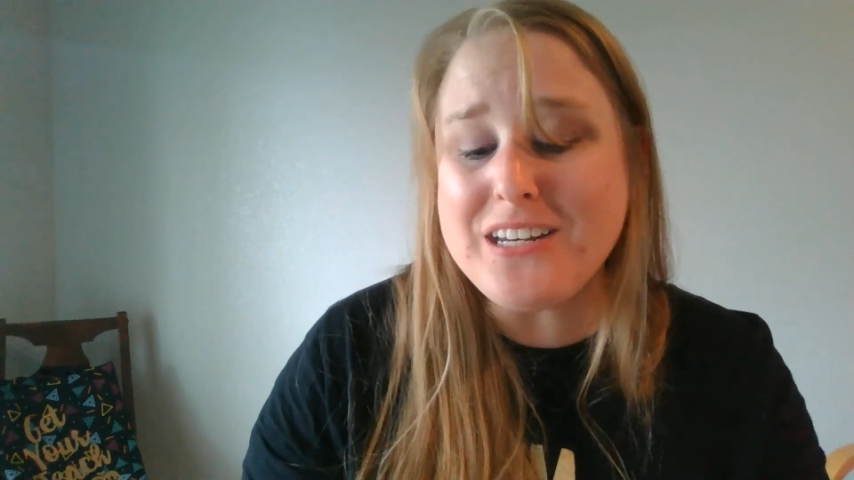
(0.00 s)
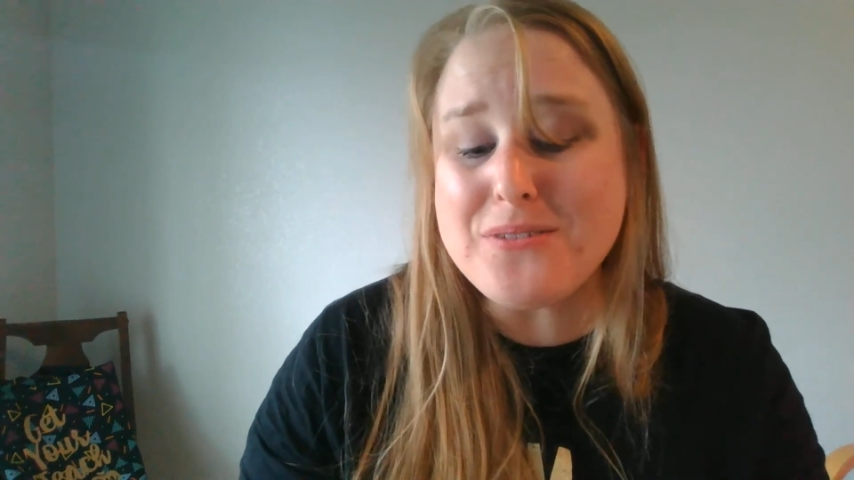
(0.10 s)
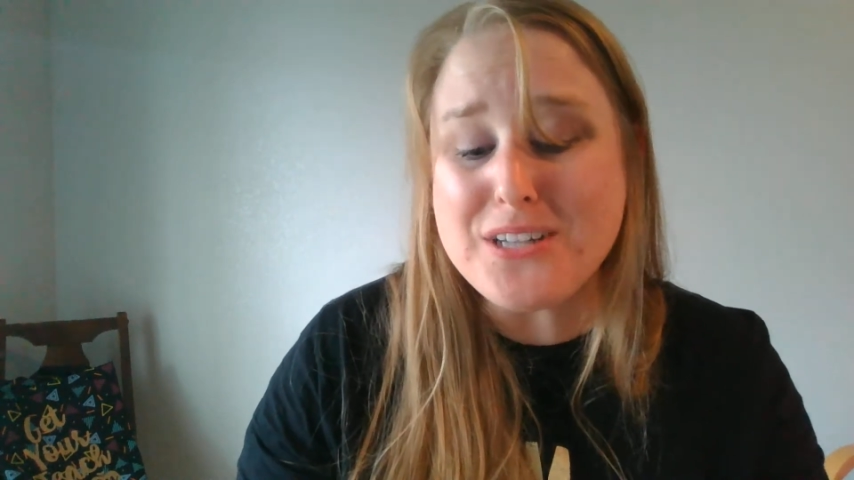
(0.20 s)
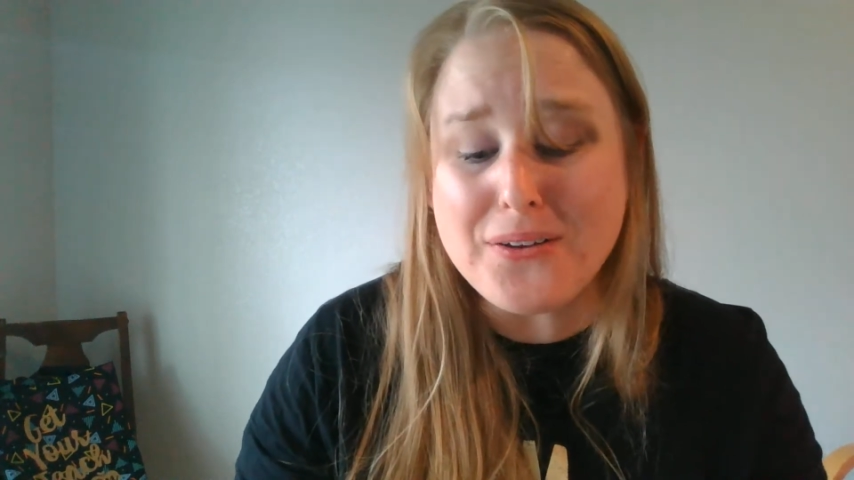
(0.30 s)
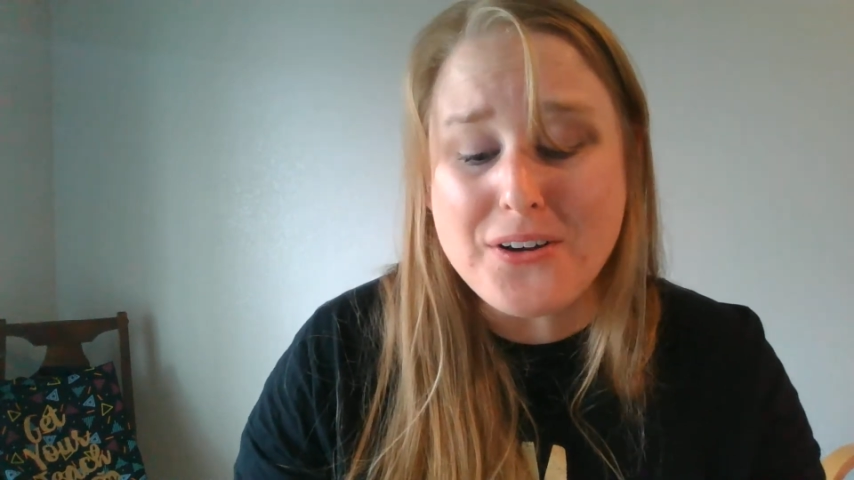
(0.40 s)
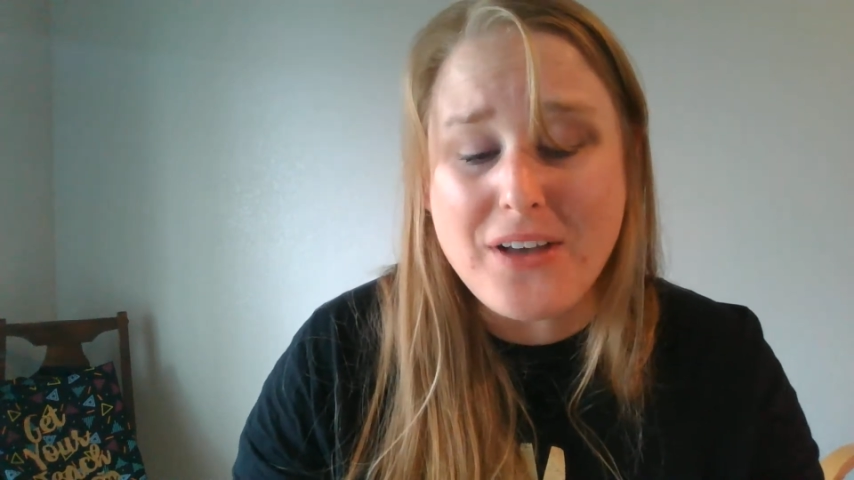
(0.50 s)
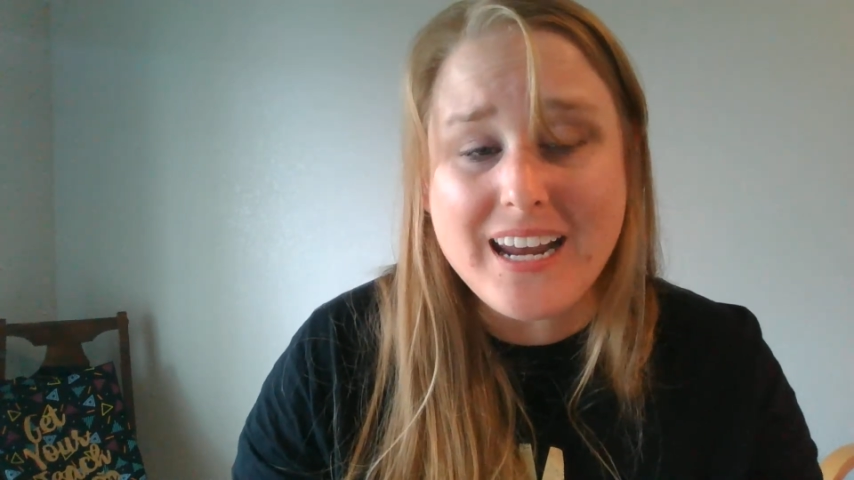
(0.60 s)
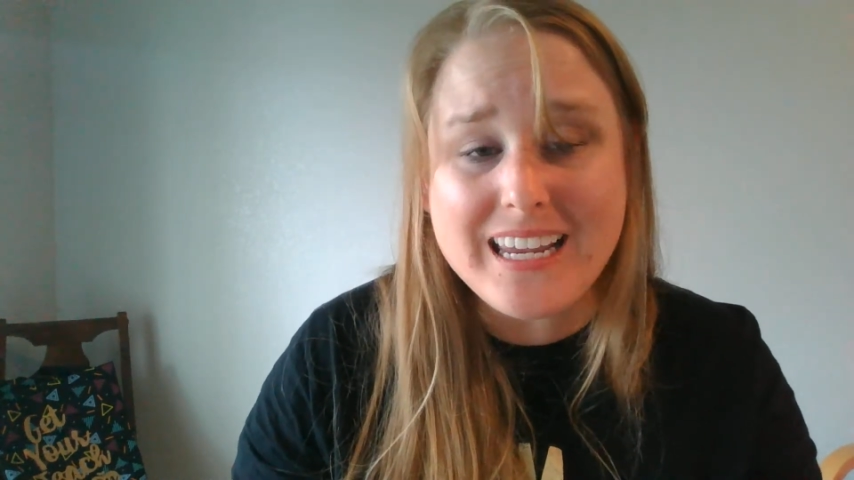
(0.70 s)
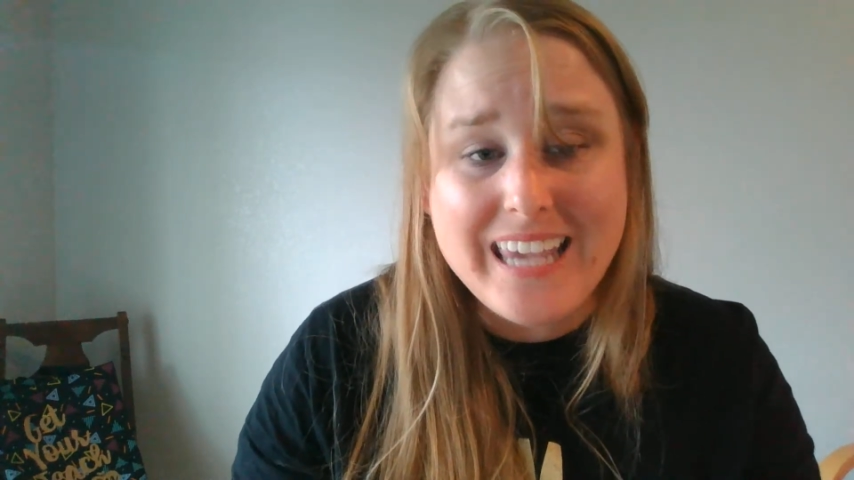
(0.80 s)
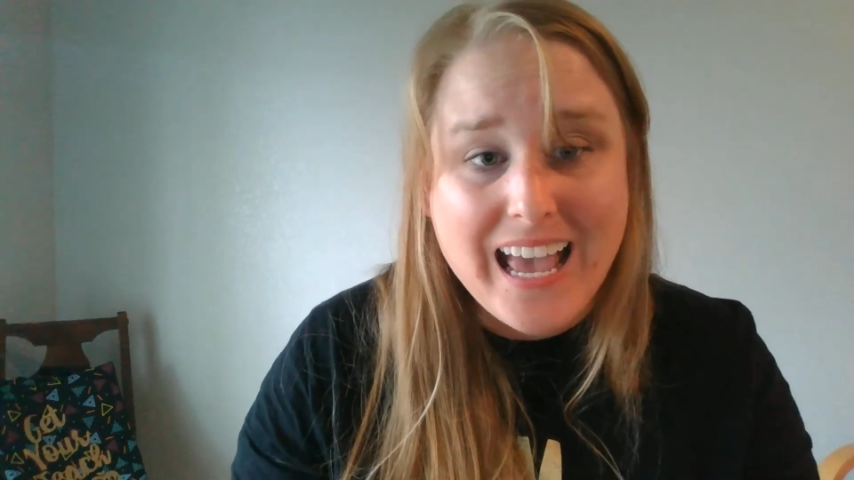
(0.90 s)
you don't know how
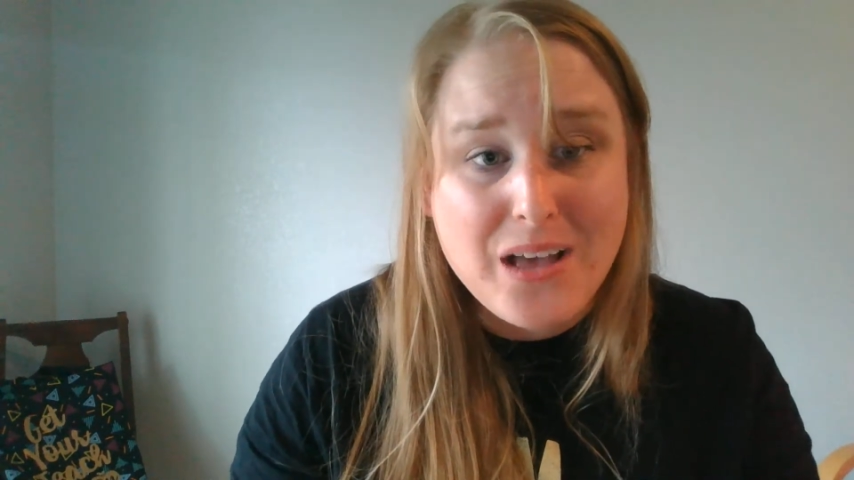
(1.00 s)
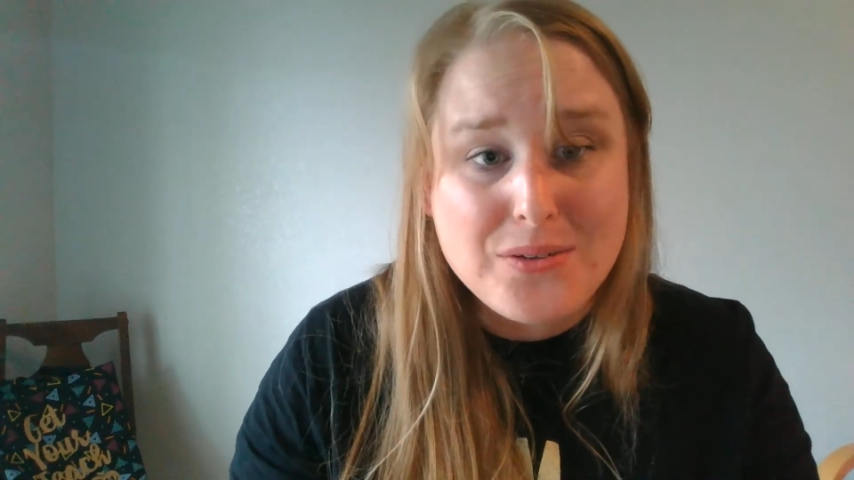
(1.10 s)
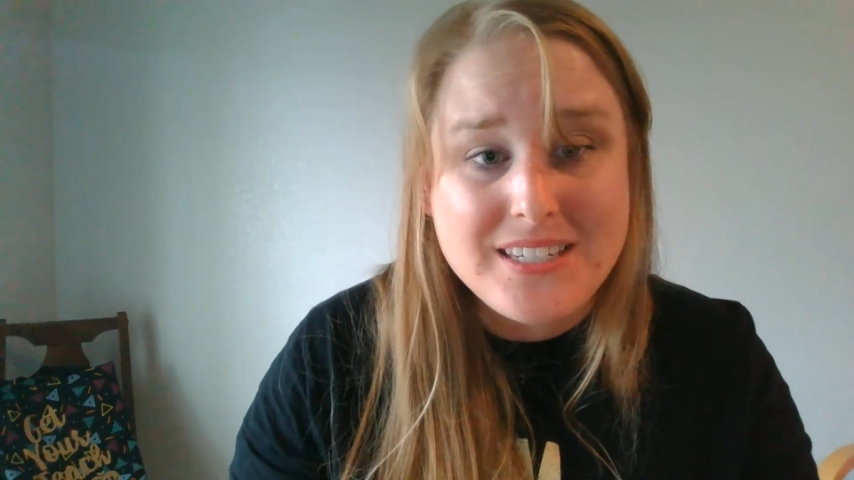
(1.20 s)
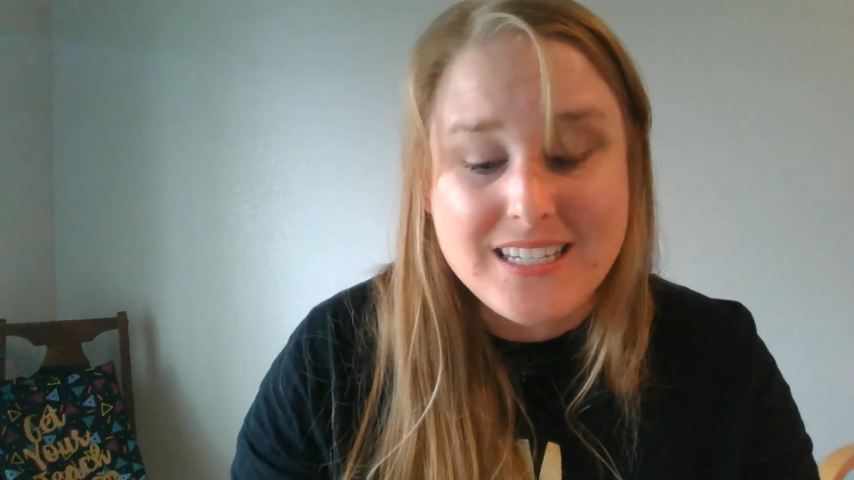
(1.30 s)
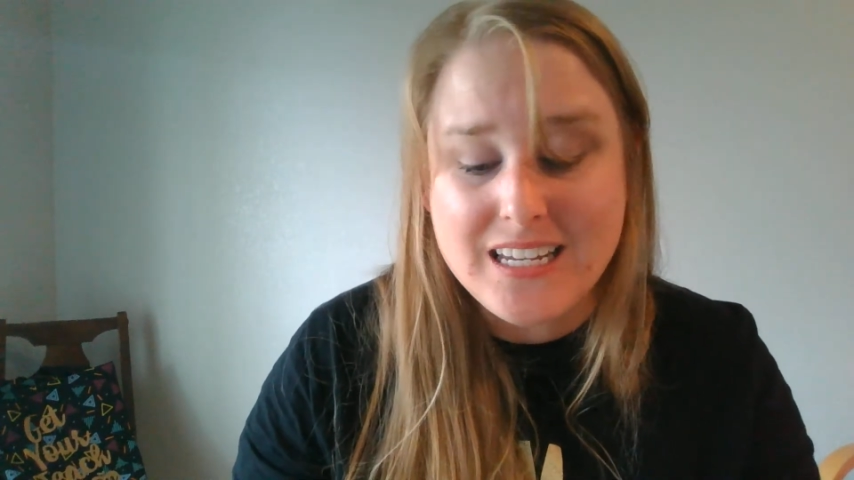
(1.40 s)
to count?"